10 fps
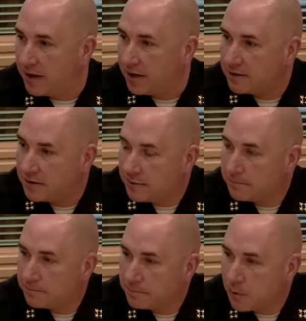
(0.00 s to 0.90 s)
a test
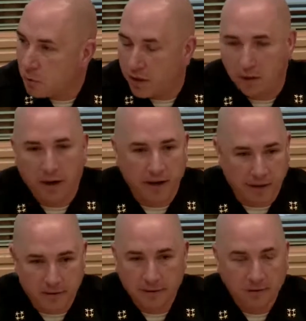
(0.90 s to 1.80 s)
without
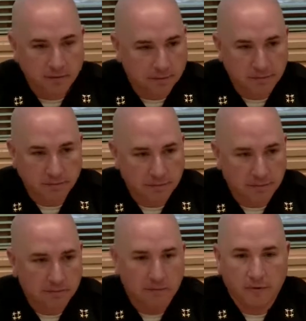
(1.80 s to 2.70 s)
any
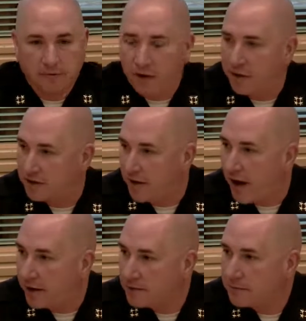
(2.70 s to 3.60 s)
various
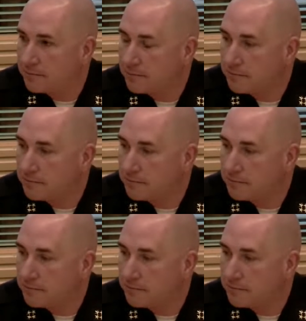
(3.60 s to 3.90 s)
facts.